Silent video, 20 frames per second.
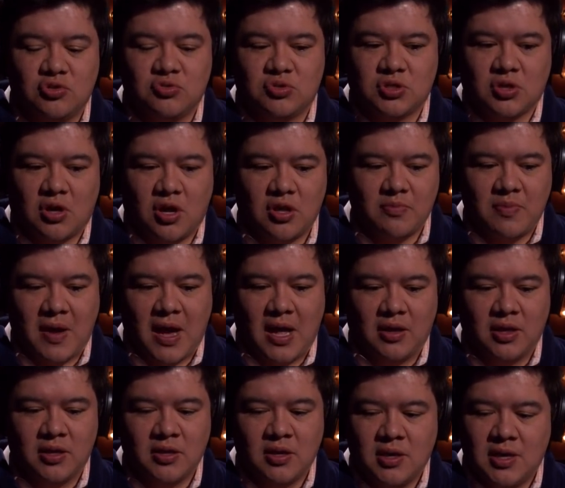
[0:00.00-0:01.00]
You saw the
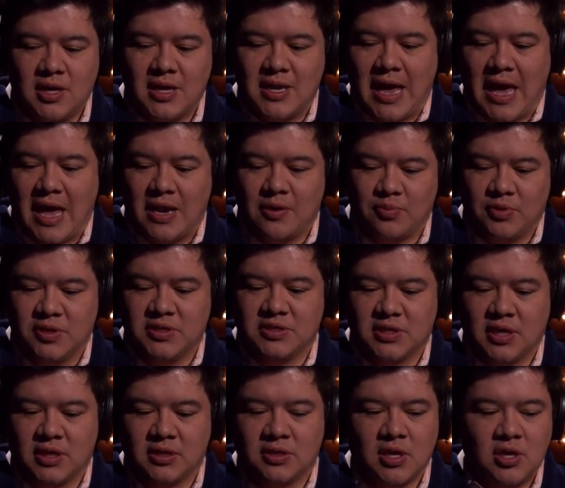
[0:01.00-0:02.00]
ballot, it had a
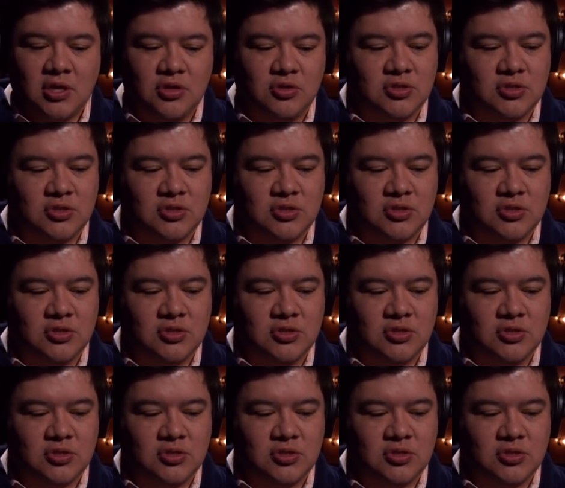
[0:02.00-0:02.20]
precinct.